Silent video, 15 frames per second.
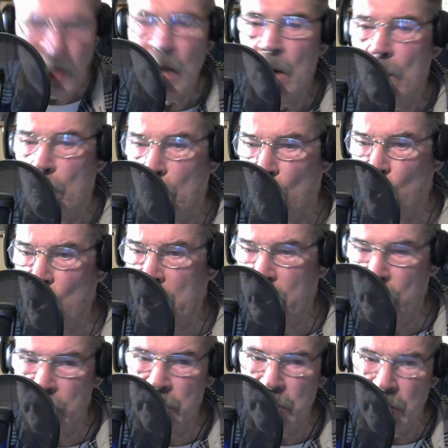more
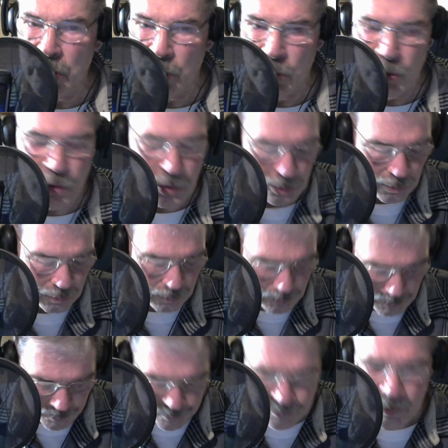good news
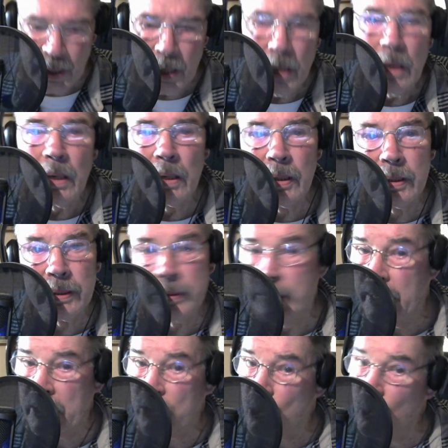
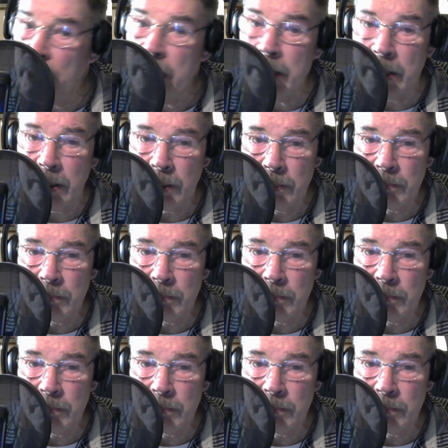next week.